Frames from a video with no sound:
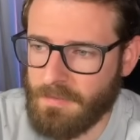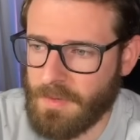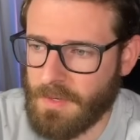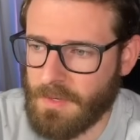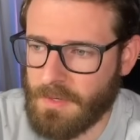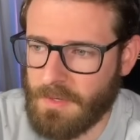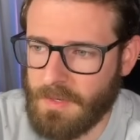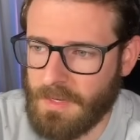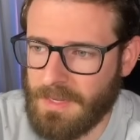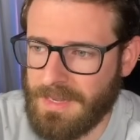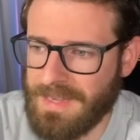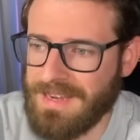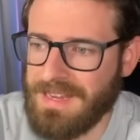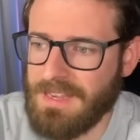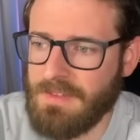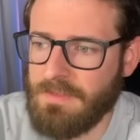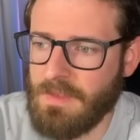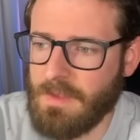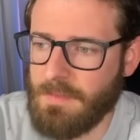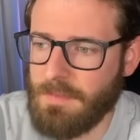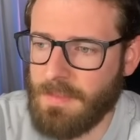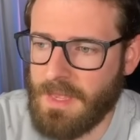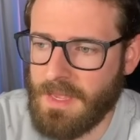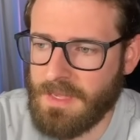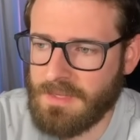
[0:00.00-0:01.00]
but any
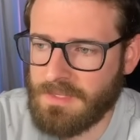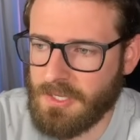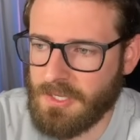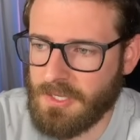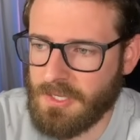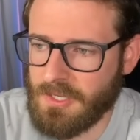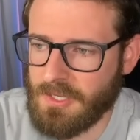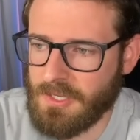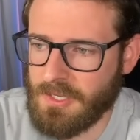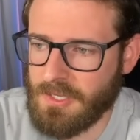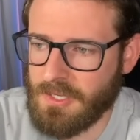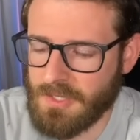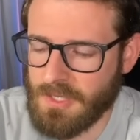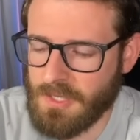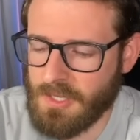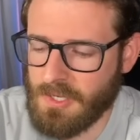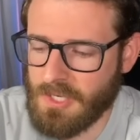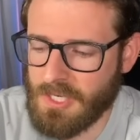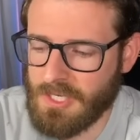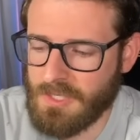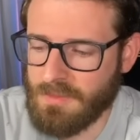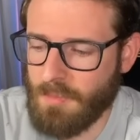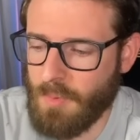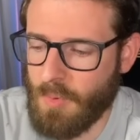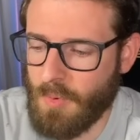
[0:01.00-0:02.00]
VPS that you're using, you
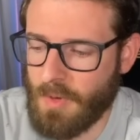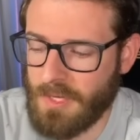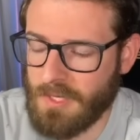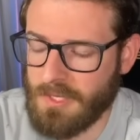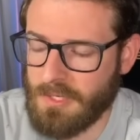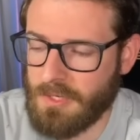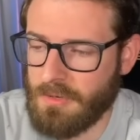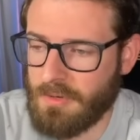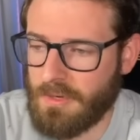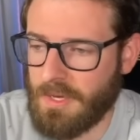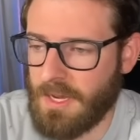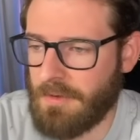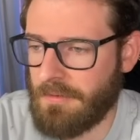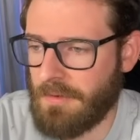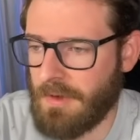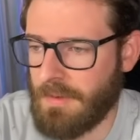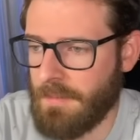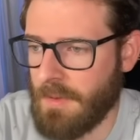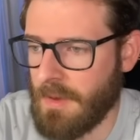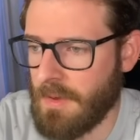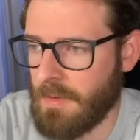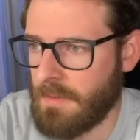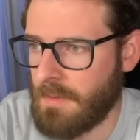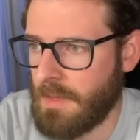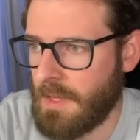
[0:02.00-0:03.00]
just point it to your Git
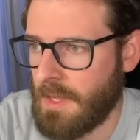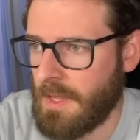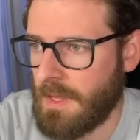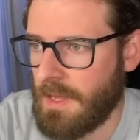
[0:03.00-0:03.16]
repo